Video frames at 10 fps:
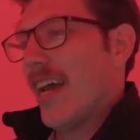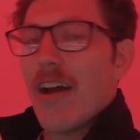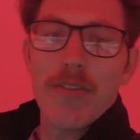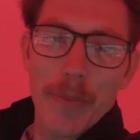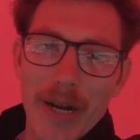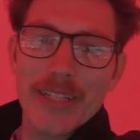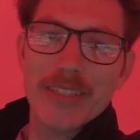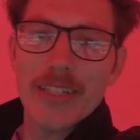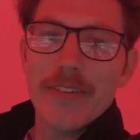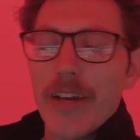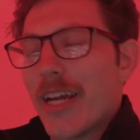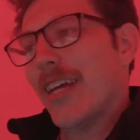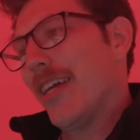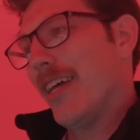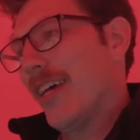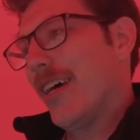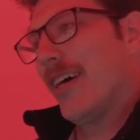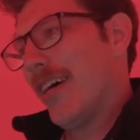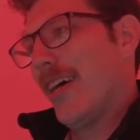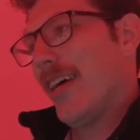everybody's leaving,
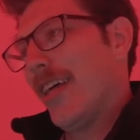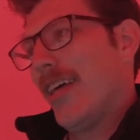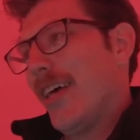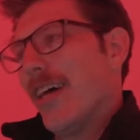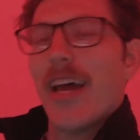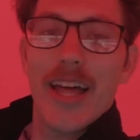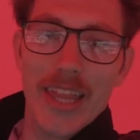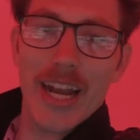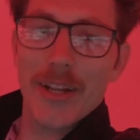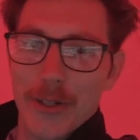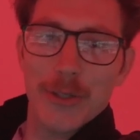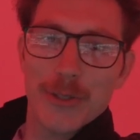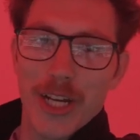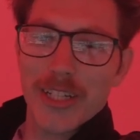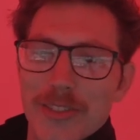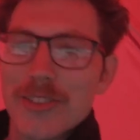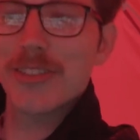and that includes us.